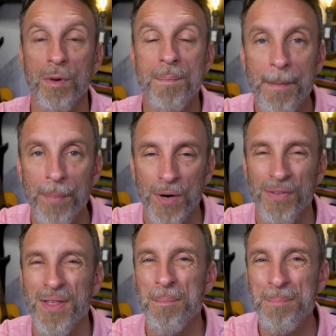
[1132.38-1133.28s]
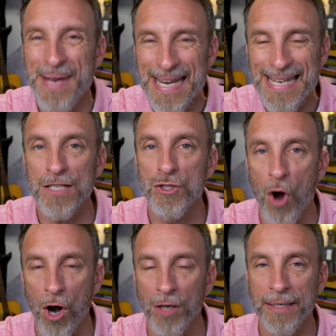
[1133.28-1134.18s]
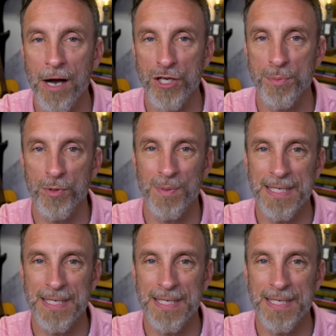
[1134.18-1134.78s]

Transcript: Remember, the media darling entrepreneurs